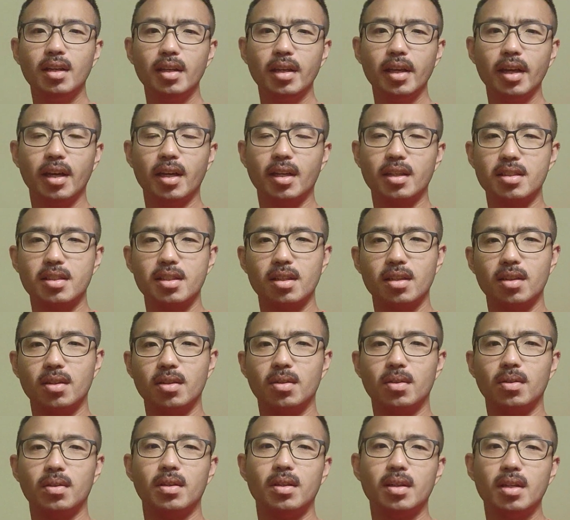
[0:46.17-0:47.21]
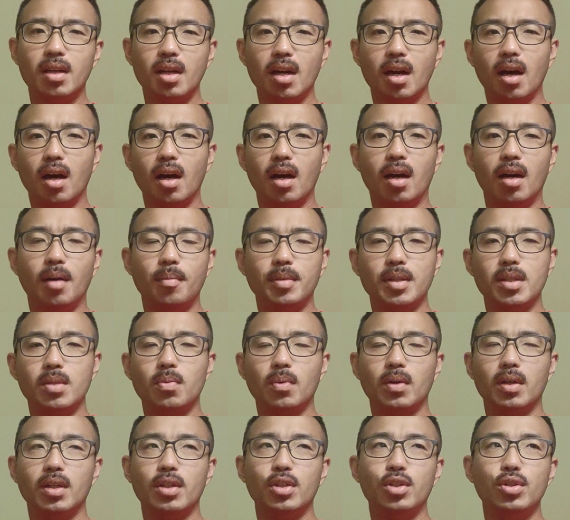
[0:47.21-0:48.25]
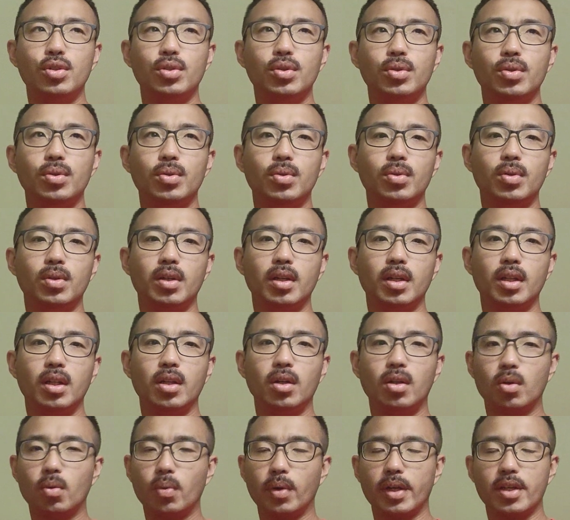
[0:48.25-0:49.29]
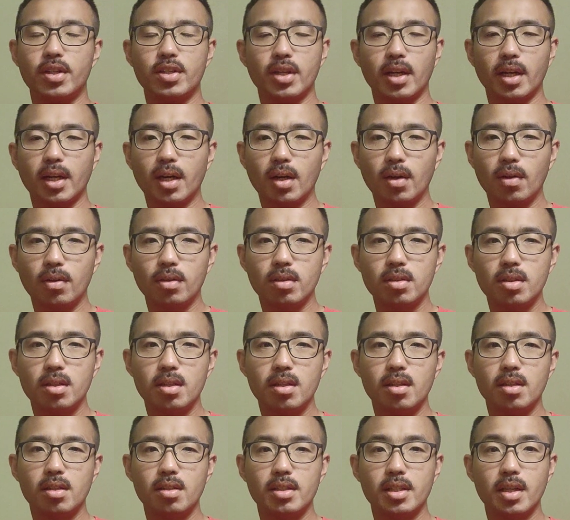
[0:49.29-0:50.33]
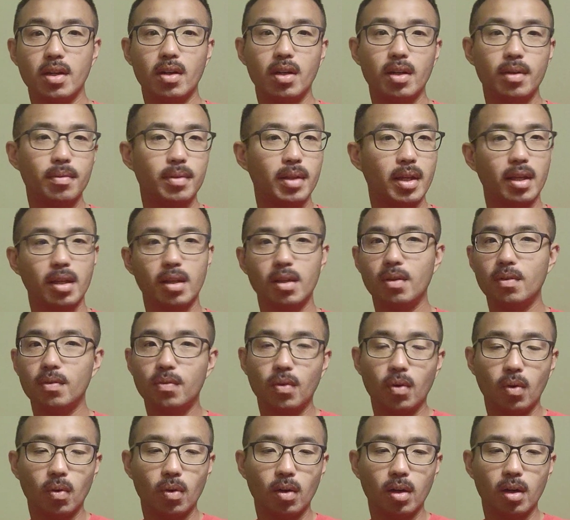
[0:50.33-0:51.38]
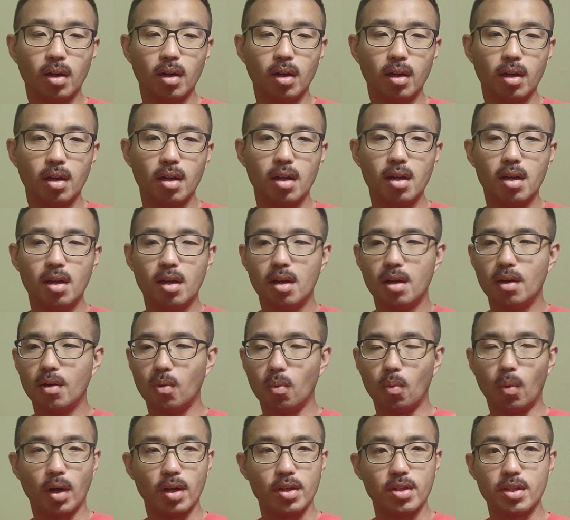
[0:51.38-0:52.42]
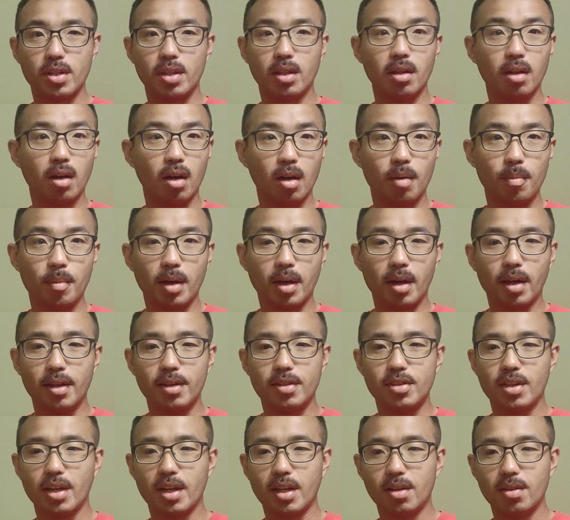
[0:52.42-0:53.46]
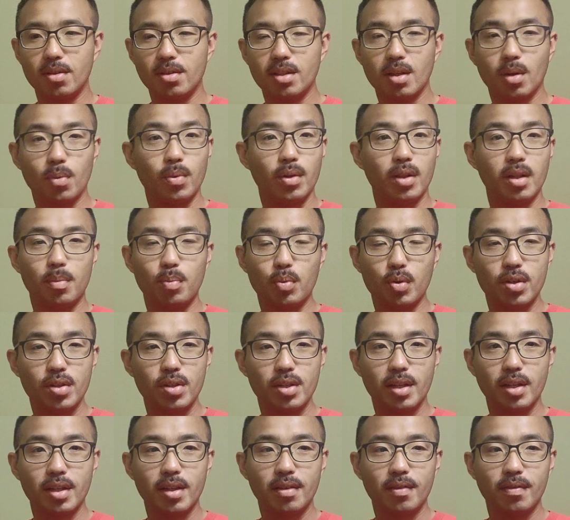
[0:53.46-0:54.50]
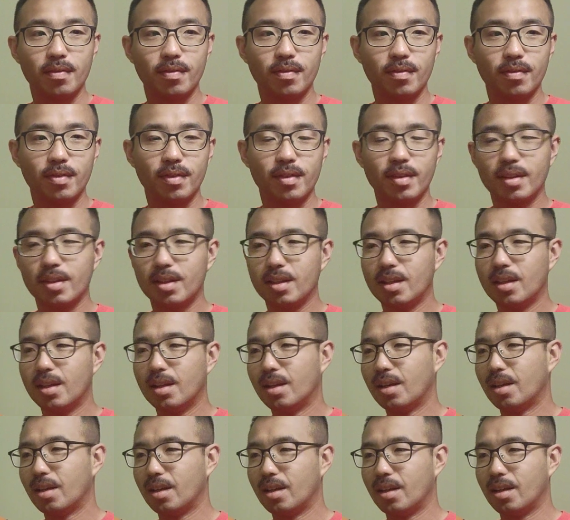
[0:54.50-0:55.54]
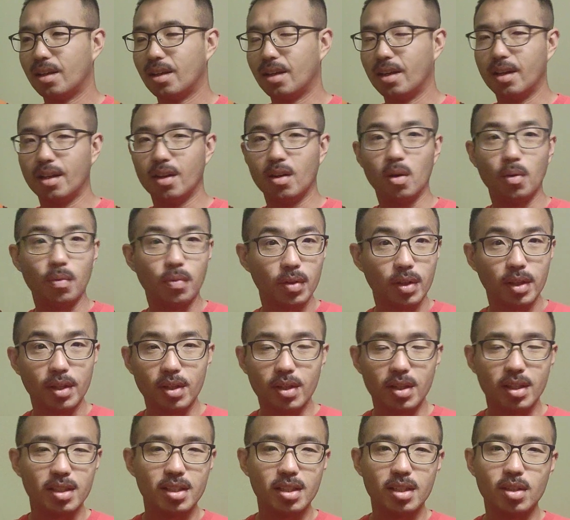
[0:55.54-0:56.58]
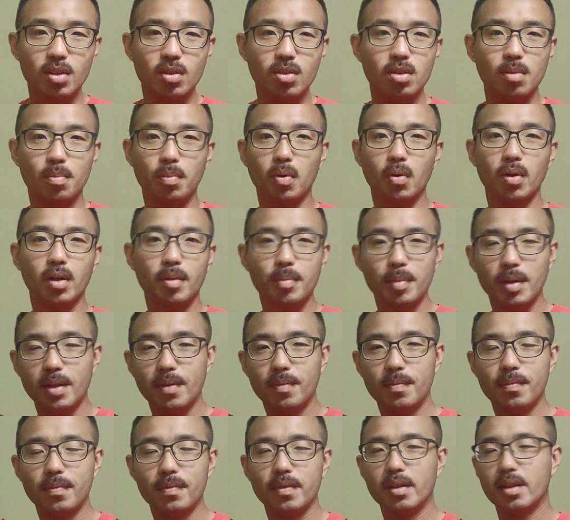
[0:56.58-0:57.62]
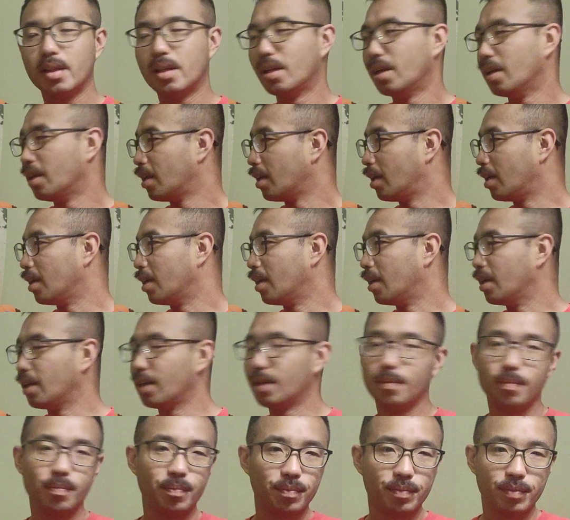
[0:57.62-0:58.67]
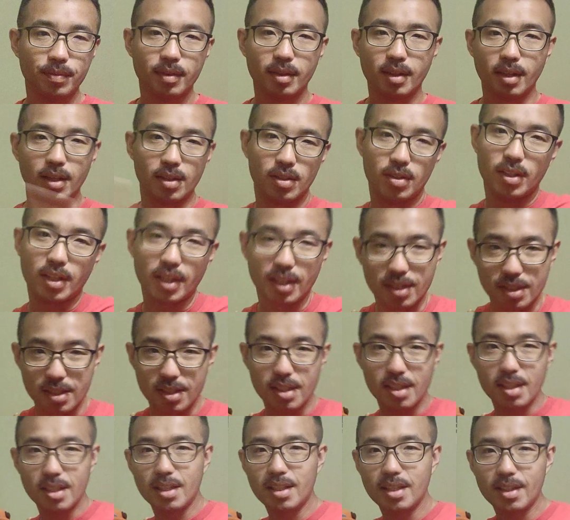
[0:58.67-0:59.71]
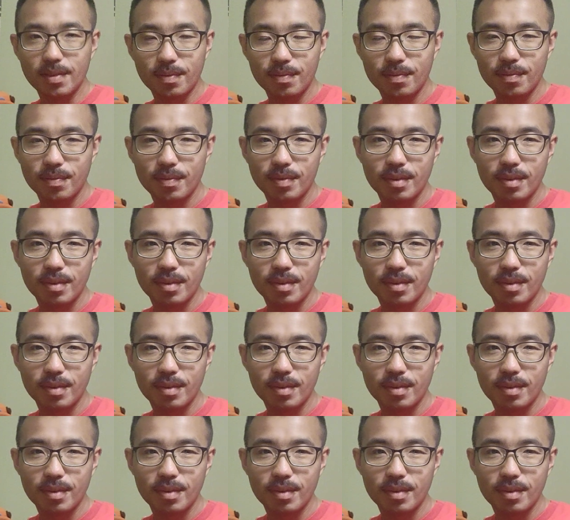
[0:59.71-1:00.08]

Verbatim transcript: yeah, so um, just want to do a little quick shout out to Sarah. Thank you for watching all my channels. I really appreciate it, and hopefully you continue supporting me. And as you can see,